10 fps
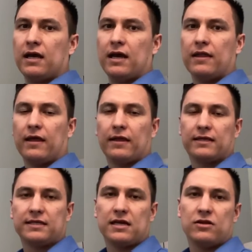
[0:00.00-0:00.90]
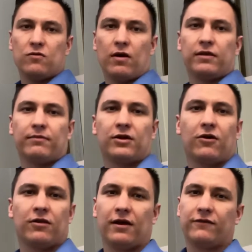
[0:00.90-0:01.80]
And then let's say you want them to
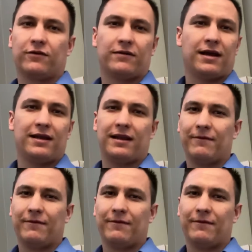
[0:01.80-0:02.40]
go left or right.